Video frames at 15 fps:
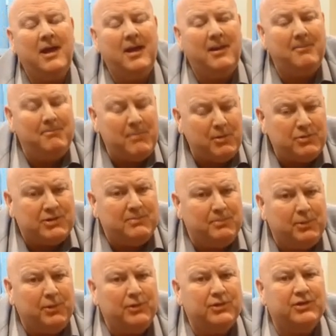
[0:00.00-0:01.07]
And most
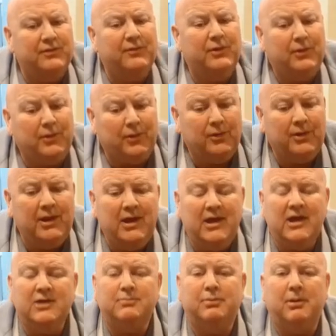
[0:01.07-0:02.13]
important of all
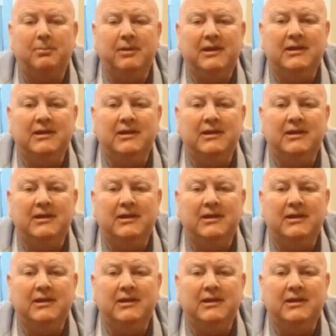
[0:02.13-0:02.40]
is probably